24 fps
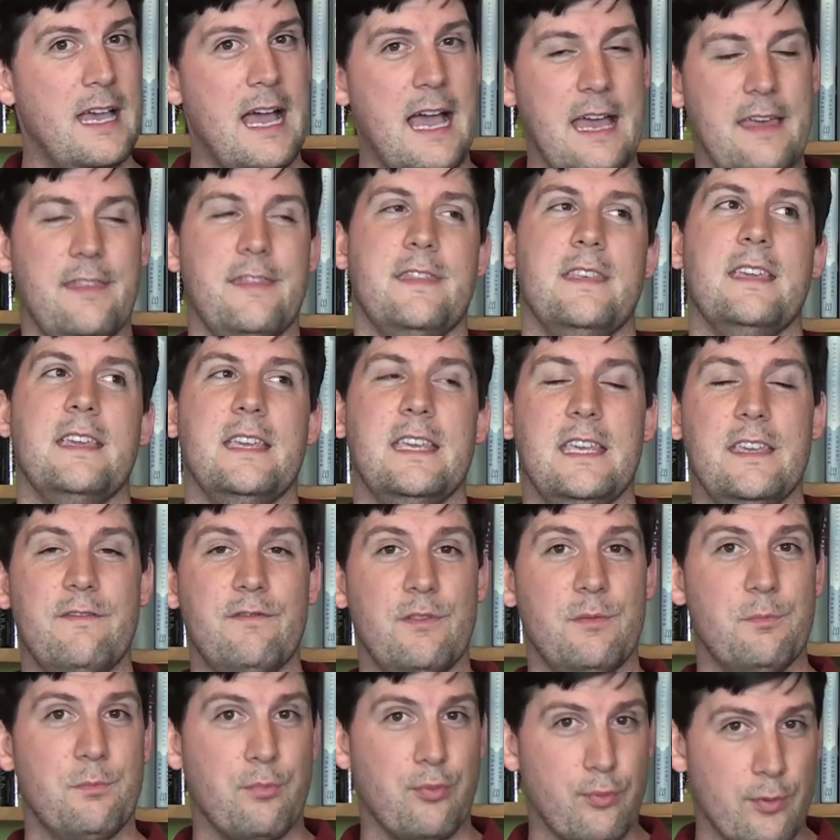I think,
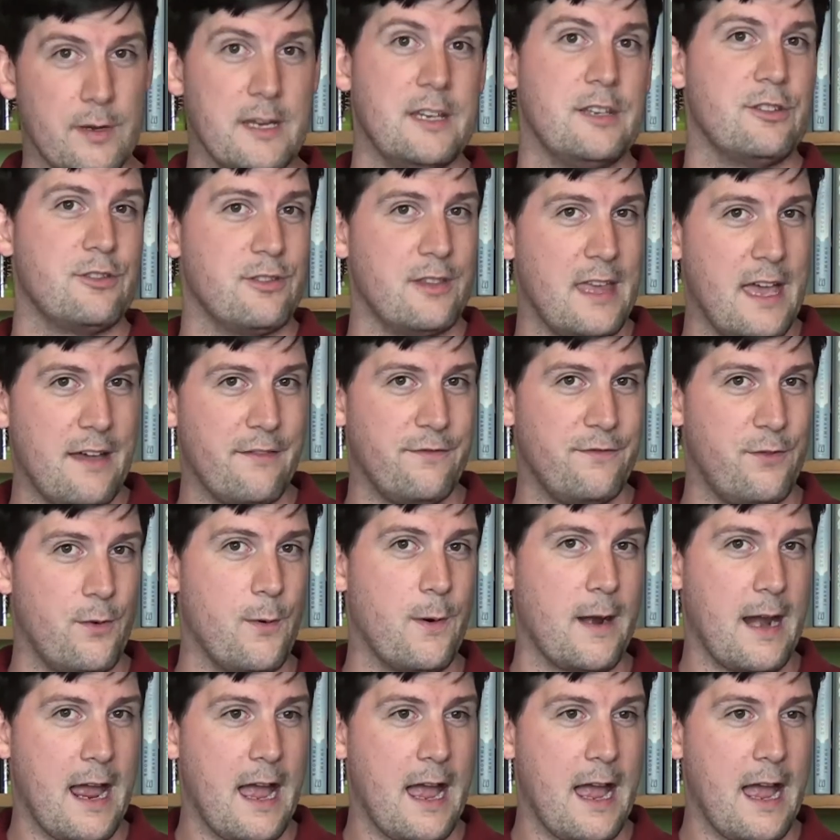even breached that 4